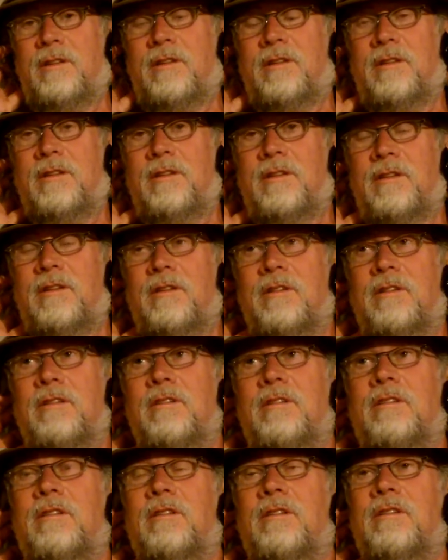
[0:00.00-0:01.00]

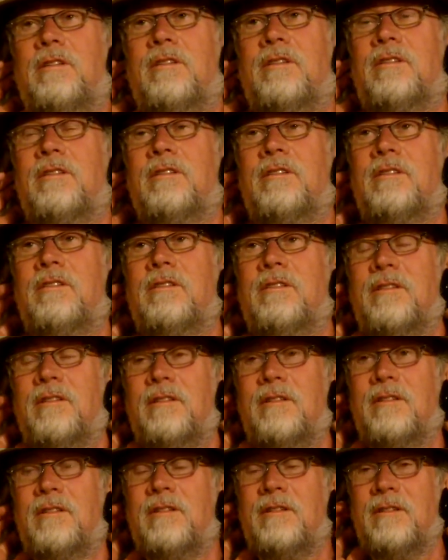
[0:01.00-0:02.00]

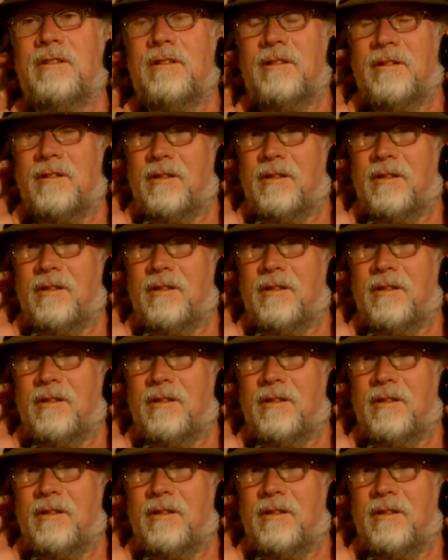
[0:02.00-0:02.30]
Nothing is said.